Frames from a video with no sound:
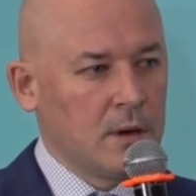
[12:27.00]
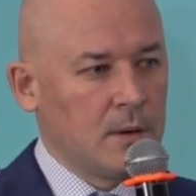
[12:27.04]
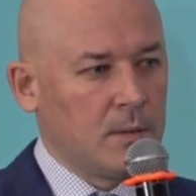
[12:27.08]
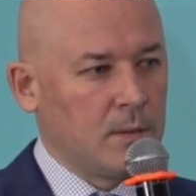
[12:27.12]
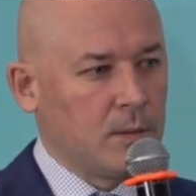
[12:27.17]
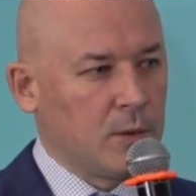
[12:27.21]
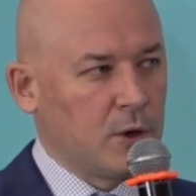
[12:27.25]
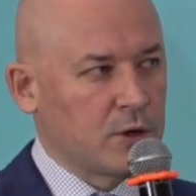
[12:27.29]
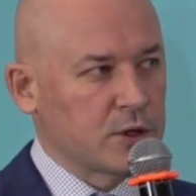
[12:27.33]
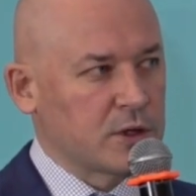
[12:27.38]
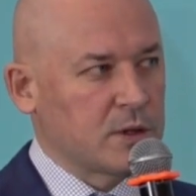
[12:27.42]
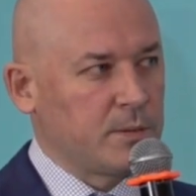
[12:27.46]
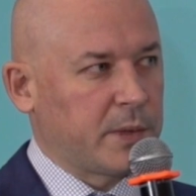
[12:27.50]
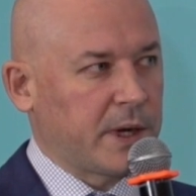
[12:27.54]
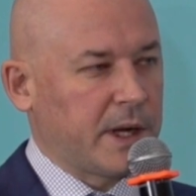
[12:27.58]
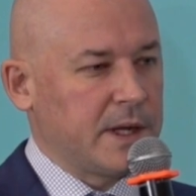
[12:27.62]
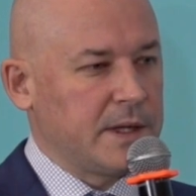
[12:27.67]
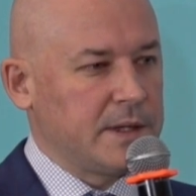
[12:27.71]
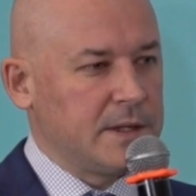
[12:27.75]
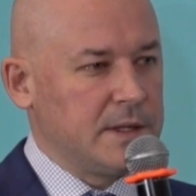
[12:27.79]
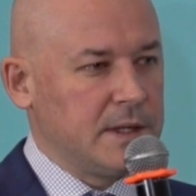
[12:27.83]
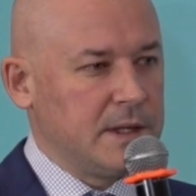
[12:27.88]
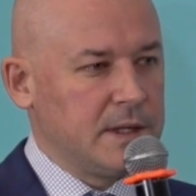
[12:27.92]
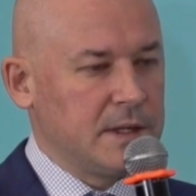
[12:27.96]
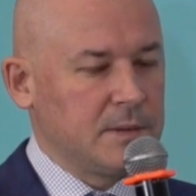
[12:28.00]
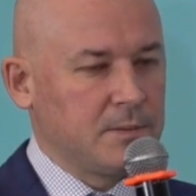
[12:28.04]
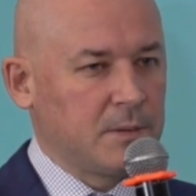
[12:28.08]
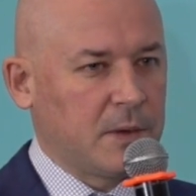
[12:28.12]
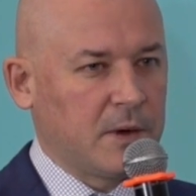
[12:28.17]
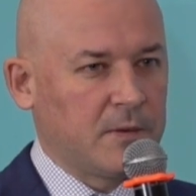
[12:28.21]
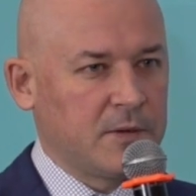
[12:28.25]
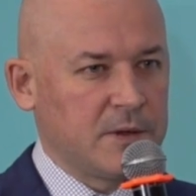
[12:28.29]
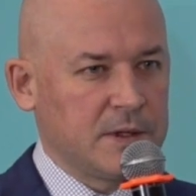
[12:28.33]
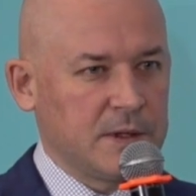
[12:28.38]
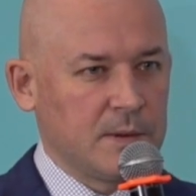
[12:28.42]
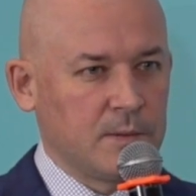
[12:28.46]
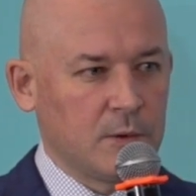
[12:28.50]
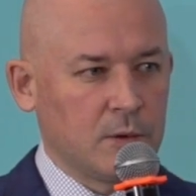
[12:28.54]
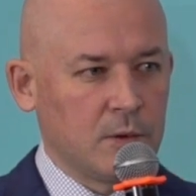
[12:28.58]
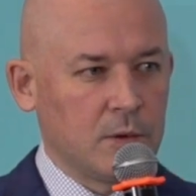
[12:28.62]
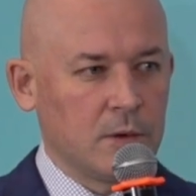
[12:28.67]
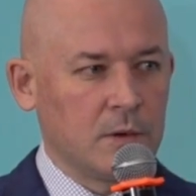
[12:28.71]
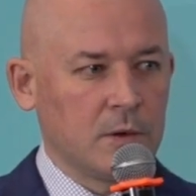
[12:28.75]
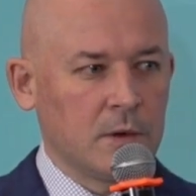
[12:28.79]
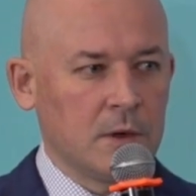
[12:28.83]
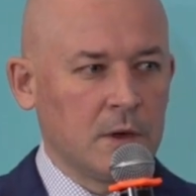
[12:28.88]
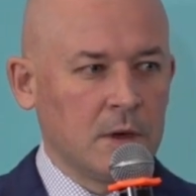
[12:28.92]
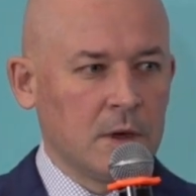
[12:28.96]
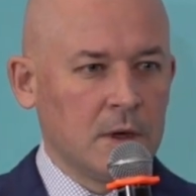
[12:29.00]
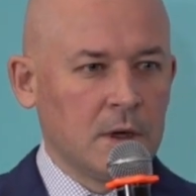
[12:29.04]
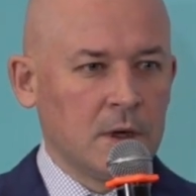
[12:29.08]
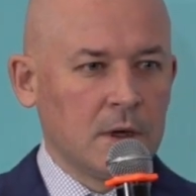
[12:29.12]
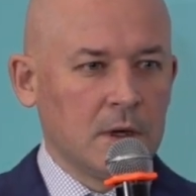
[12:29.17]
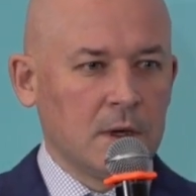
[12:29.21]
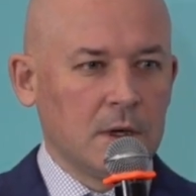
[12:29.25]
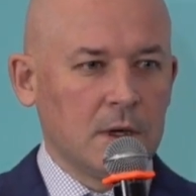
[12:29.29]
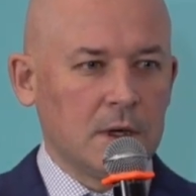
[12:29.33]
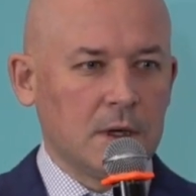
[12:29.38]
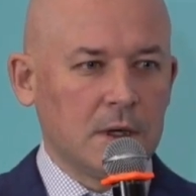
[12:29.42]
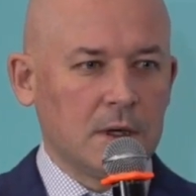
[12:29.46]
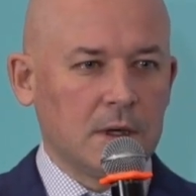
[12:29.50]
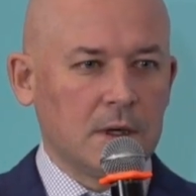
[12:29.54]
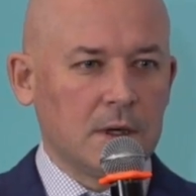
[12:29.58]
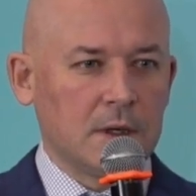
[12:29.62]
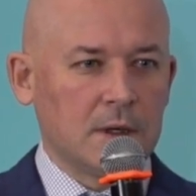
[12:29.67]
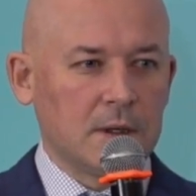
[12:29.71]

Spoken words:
Dust can help a lot.